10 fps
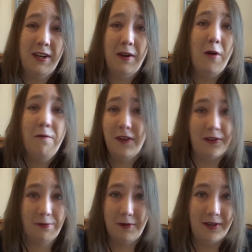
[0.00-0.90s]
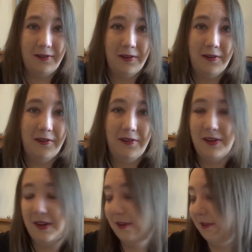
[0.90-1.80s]
obvious reasons
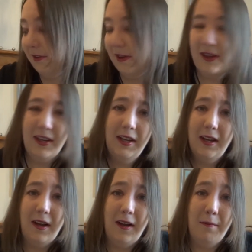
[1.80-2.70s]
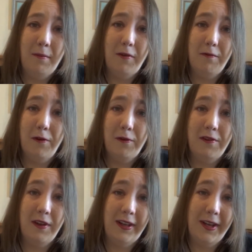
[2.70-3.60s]
it's
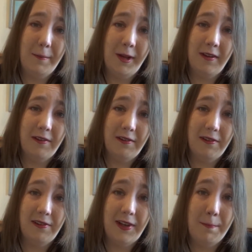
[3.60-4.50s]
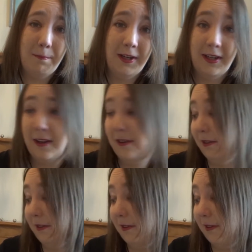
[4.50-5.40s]
unfortunately a bit slim
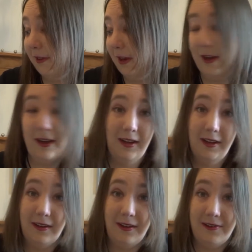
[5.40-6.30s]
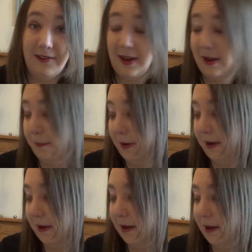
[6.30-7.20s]
pickets this year.
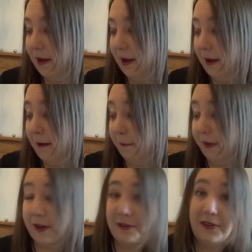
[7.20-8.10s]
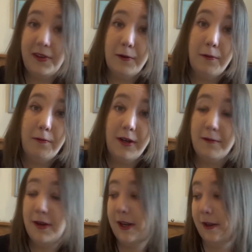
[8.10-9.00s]
But I still
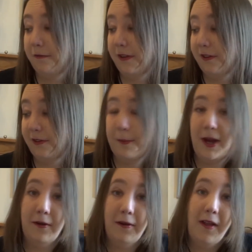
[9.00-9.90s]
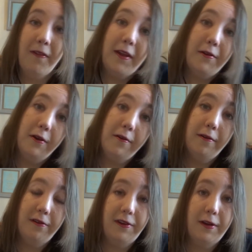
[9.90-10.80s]
really love this smell, and they do
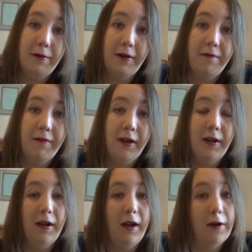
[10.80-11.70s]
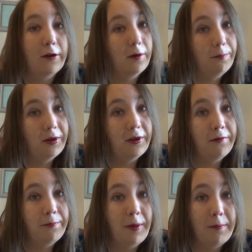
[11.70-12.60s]
still have a couple
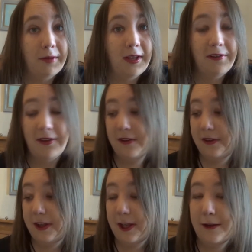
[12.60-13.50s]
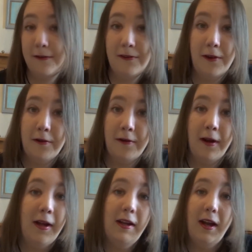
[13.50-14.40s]
of pumpkin scented things, so
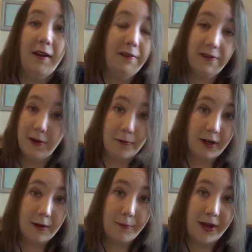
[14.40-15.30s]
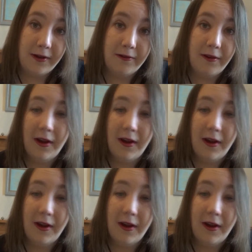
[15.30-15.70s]
I still recommend